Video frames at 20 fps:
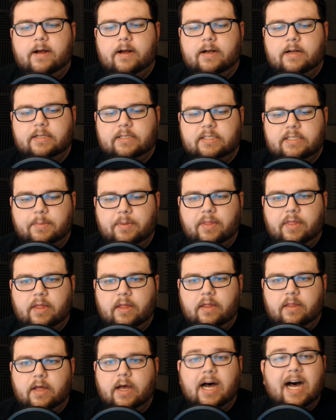some of
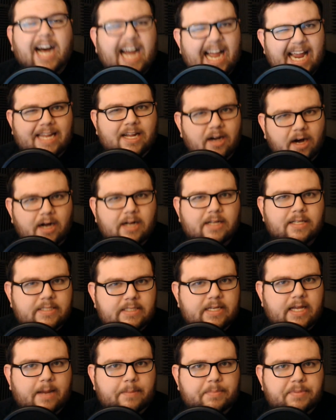the high
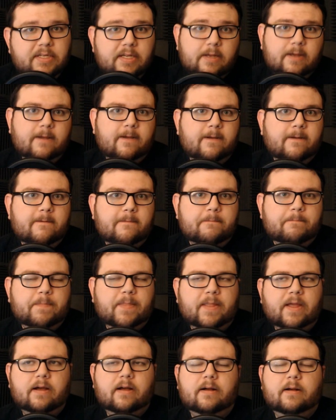concept
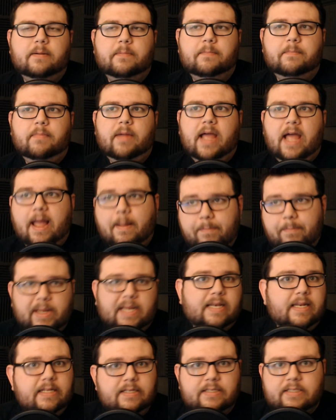
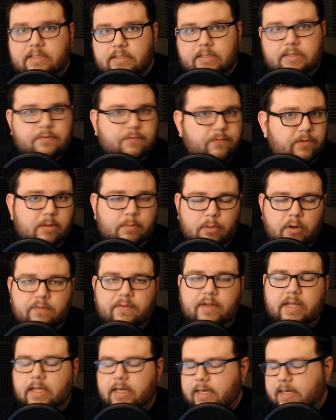epicness for the
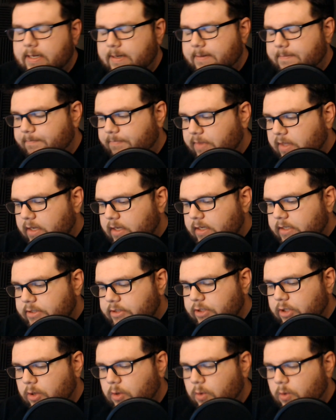movie.
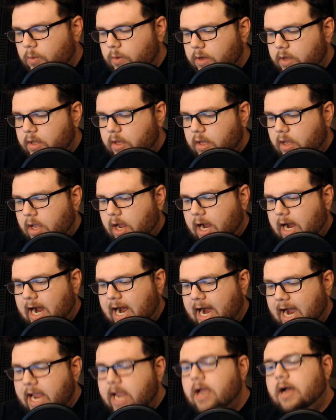So
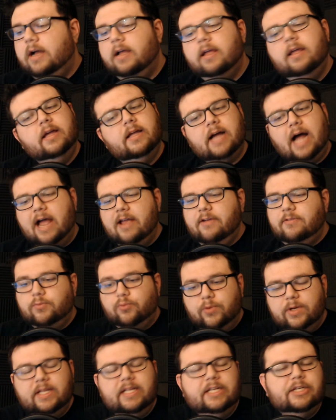I
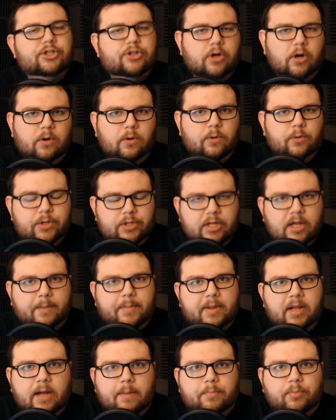really struggled with
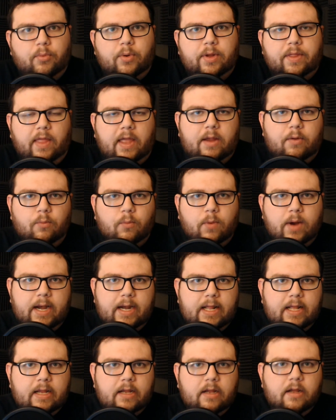coming up with a
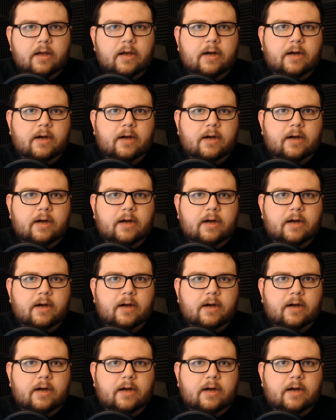rating